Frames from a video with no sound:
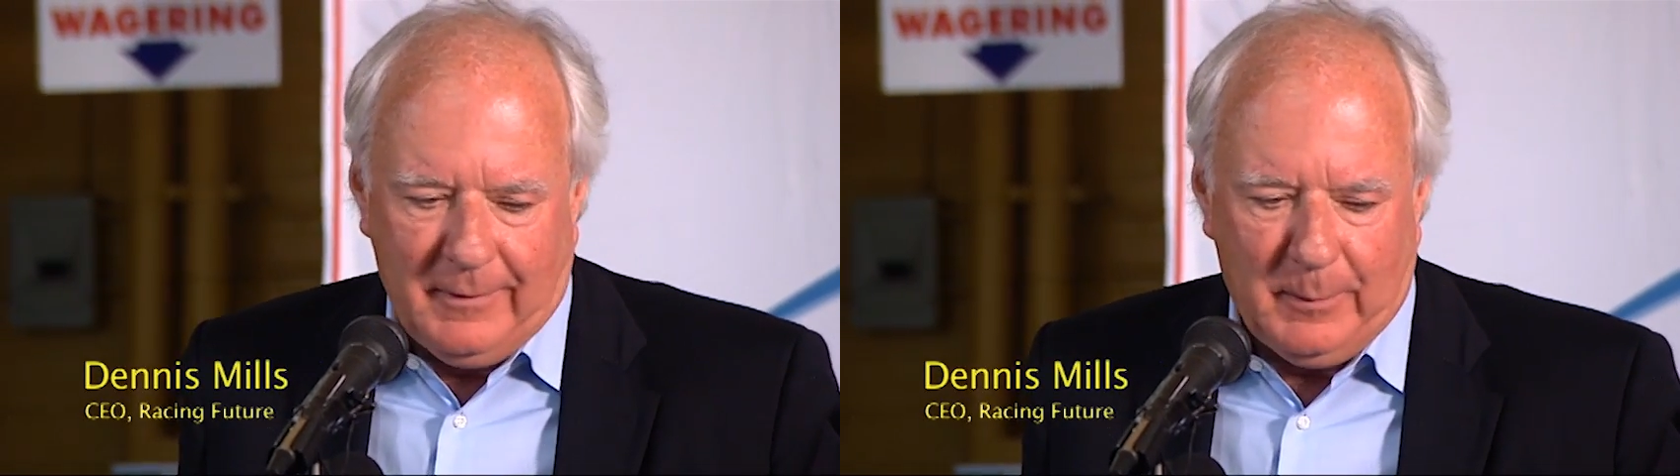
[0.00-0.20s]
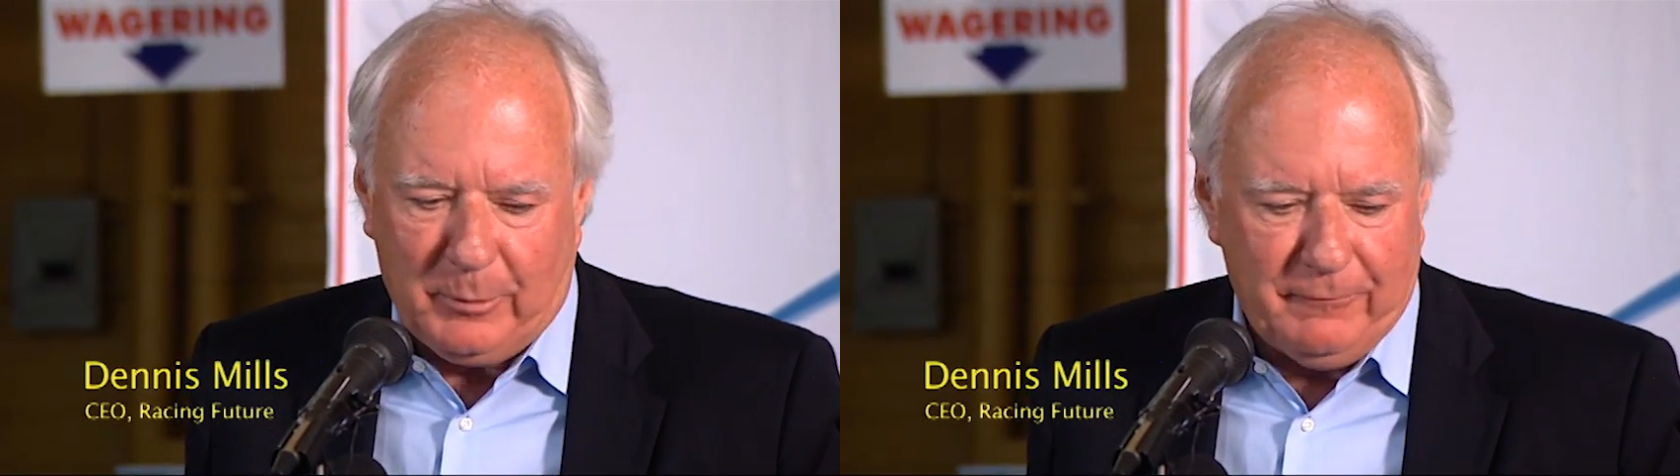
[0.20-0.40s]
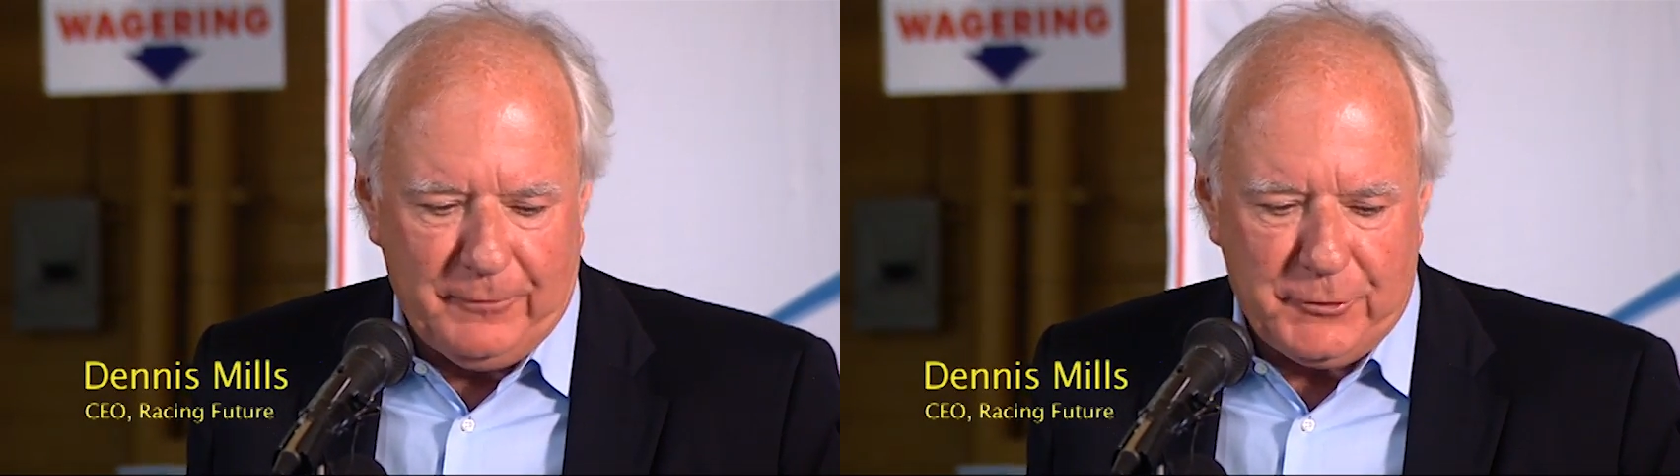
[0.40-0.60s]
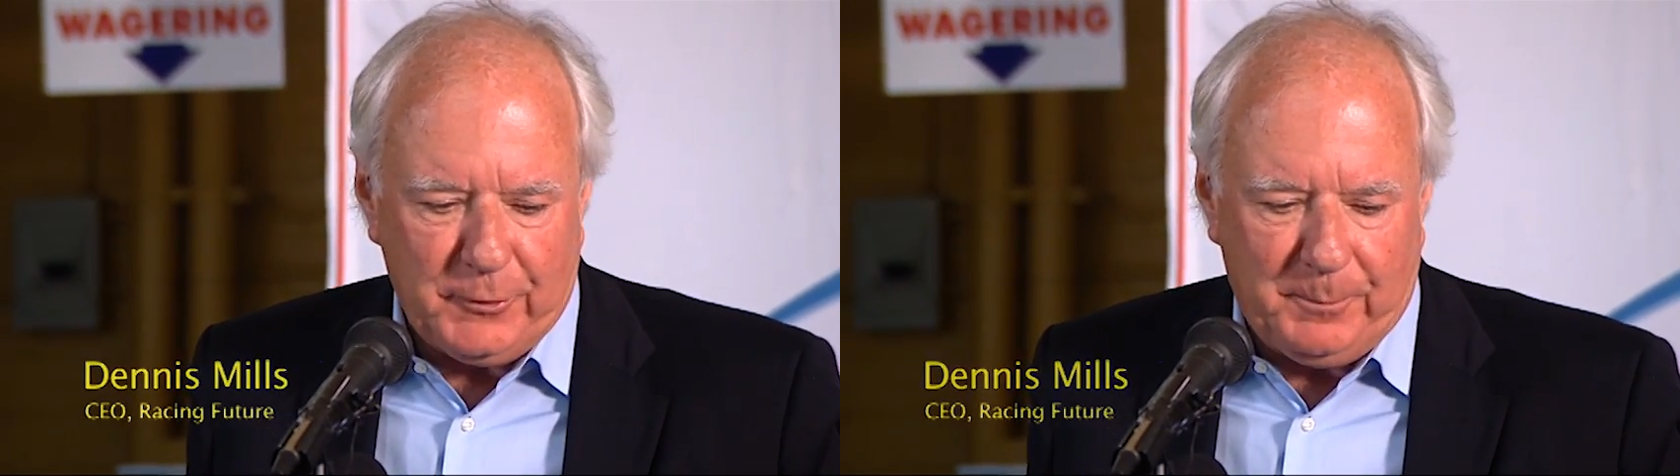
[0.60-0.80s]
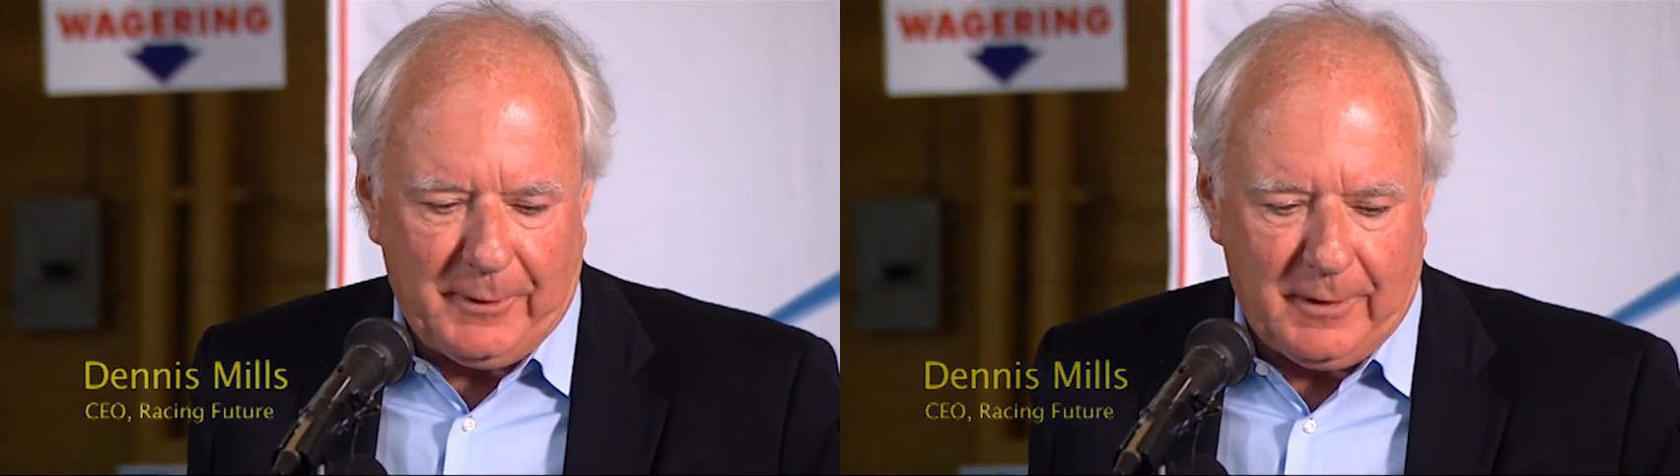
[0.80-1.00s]
the
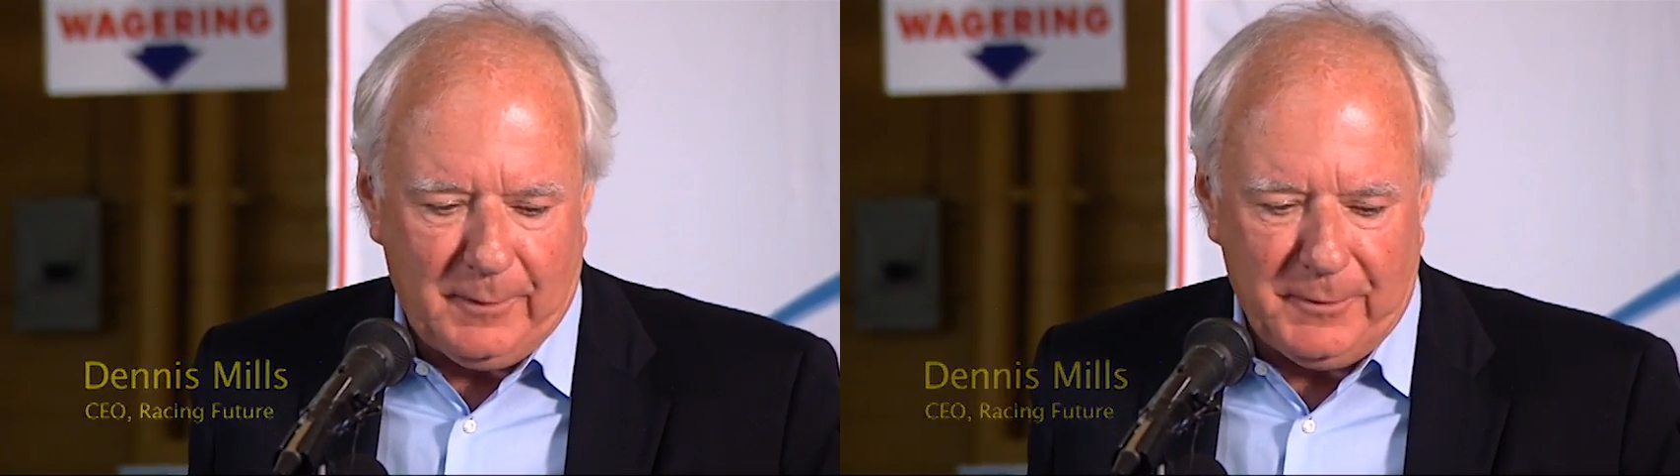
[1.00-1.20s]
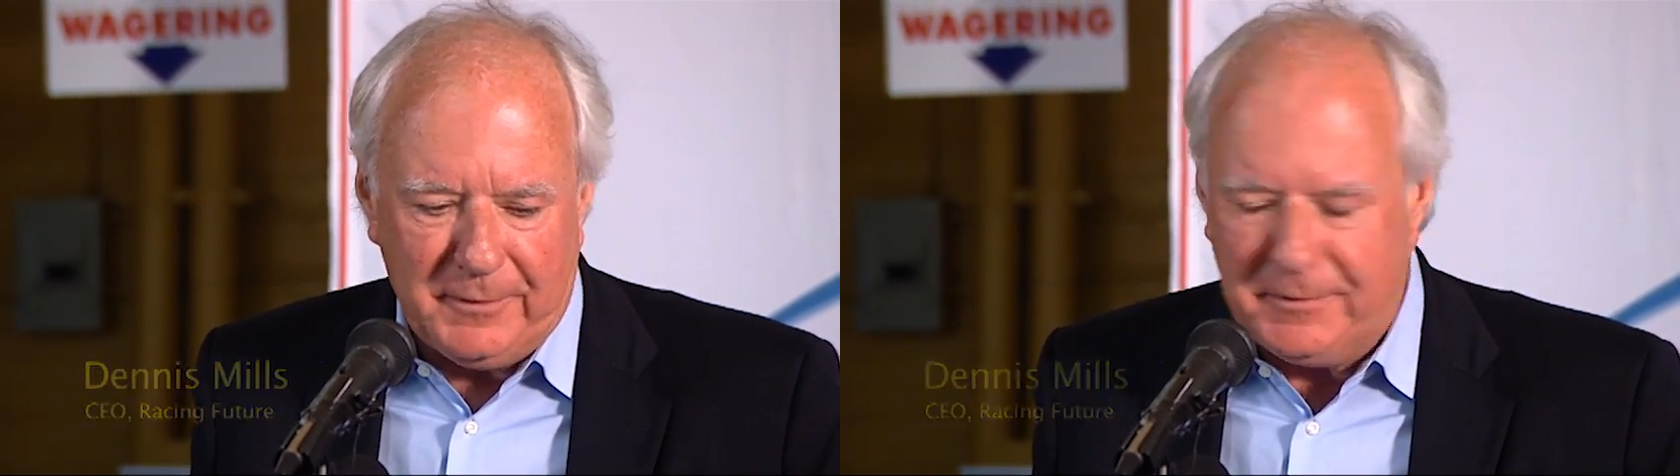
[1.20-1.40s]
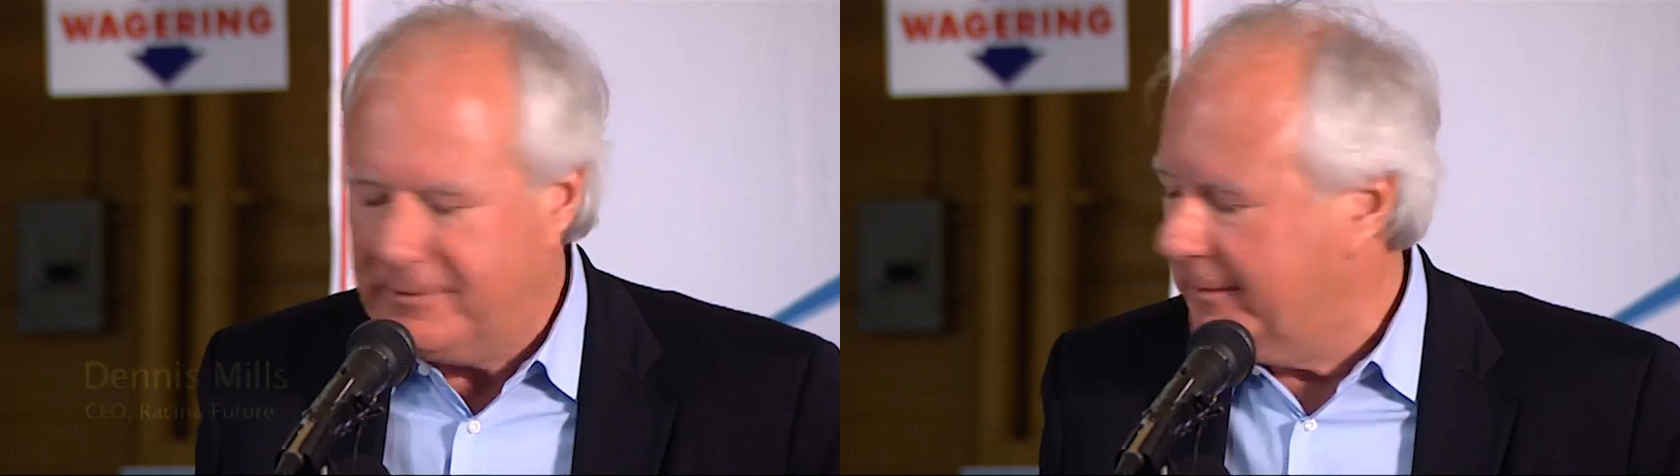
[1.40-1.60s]
Provincial Parliament,